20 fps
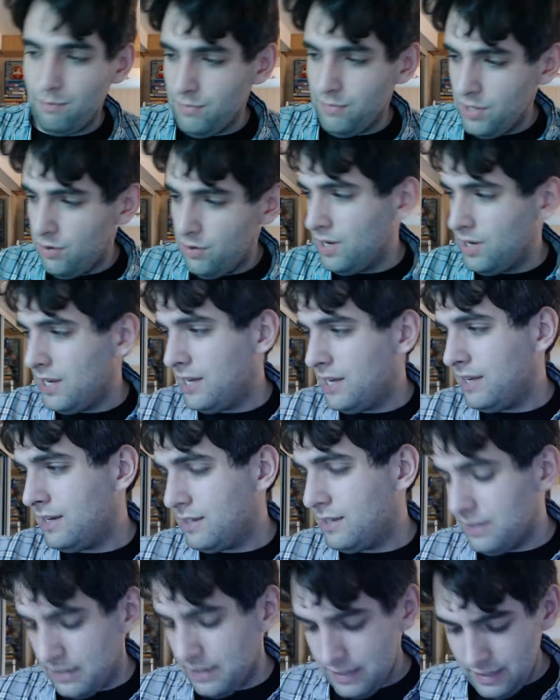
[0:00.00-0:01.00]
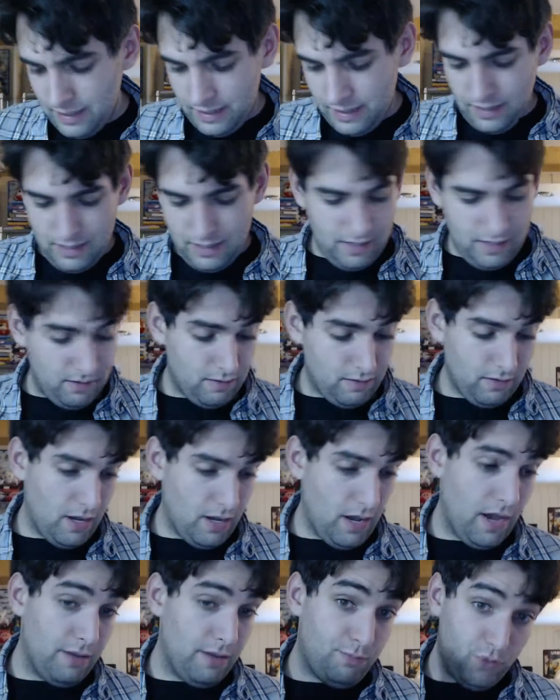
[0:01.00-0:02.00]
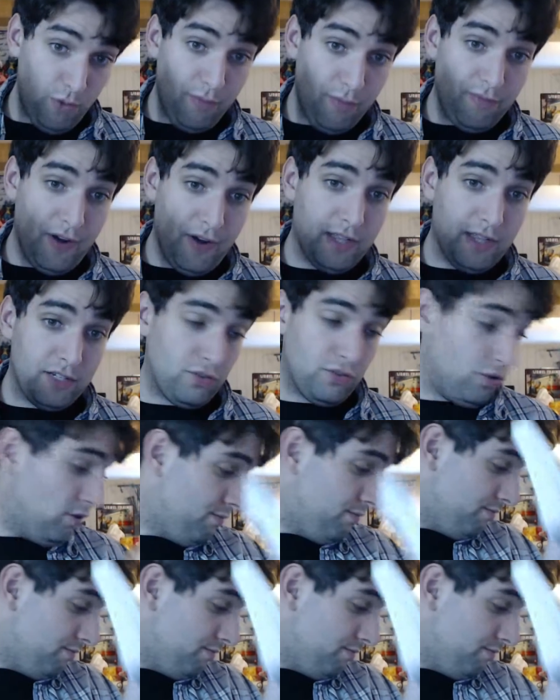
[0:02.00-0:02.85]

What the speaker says: Muni. Super Fight, that's cool.